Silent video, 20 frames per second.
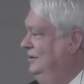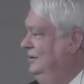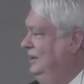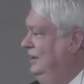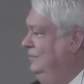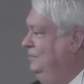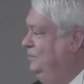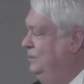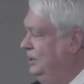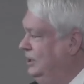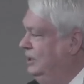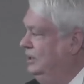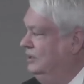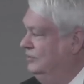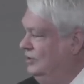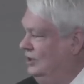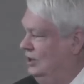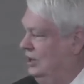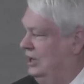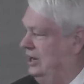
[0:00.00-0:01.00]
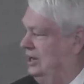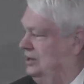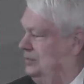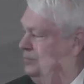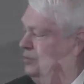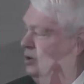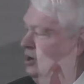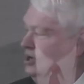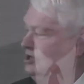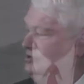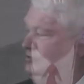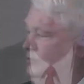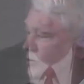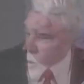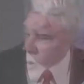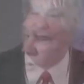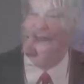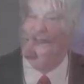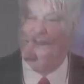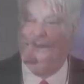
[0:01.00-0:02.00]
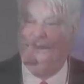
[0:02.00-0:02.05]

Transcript: and being in the land and prospering.